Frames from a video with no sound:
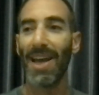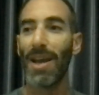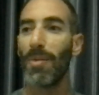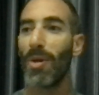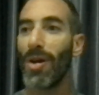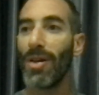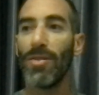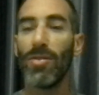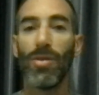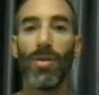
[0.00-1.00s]
and I'm
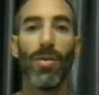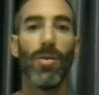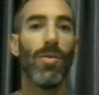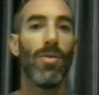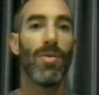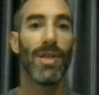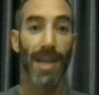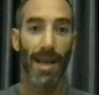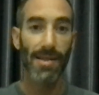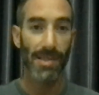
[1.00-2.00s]
going to
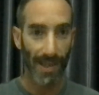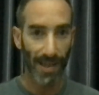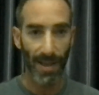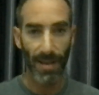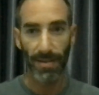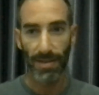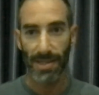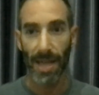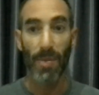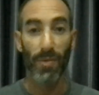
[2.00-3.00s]
dance again.
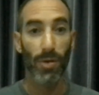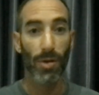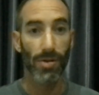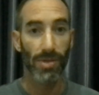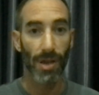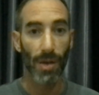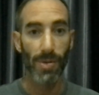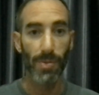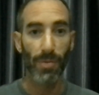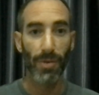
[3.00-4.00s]
Some of you know that I
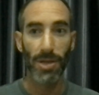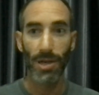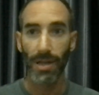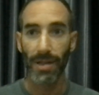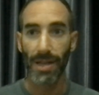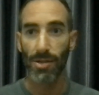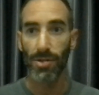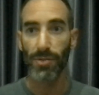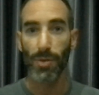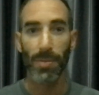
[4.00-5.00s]
was professional
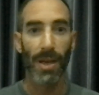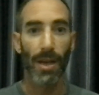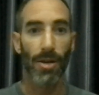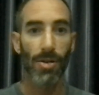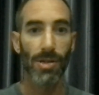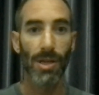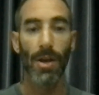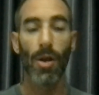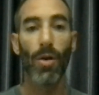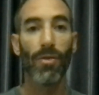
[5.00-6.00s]
dancers for many years,
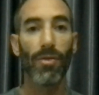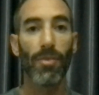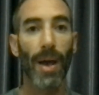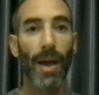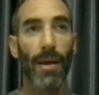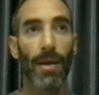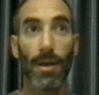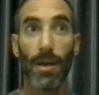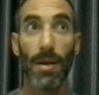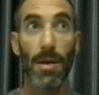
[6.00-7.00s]
and a lot of my,
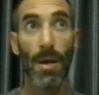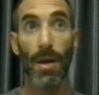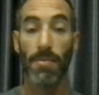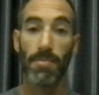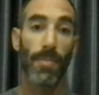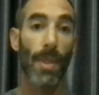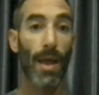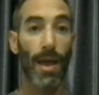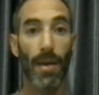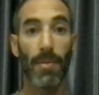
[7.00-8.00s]

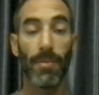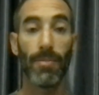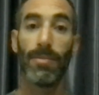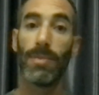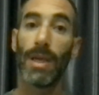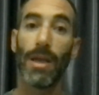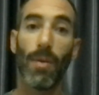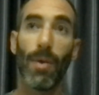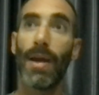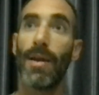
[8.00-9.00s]
in
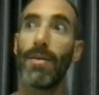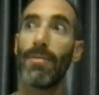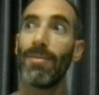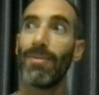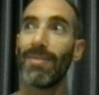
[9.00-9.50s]
a way,